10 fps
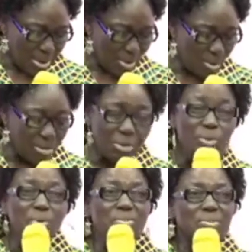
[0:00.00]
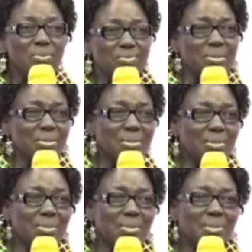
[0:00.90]
don't delude yourselves.
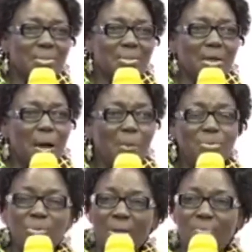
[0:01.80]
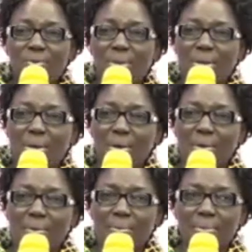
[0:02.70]
I'm sure even
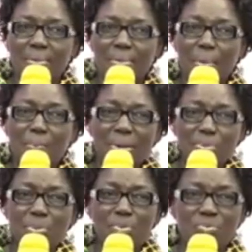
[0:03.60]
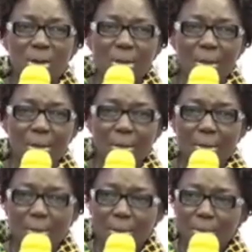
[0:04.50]
the passport of Canada
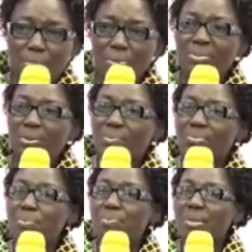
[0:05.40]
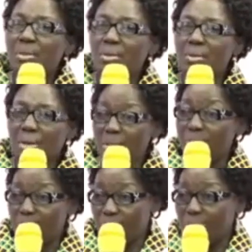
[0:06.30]
must have something like
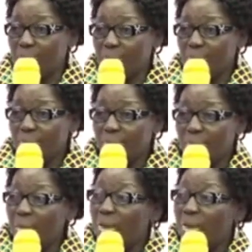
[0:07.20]
this. They're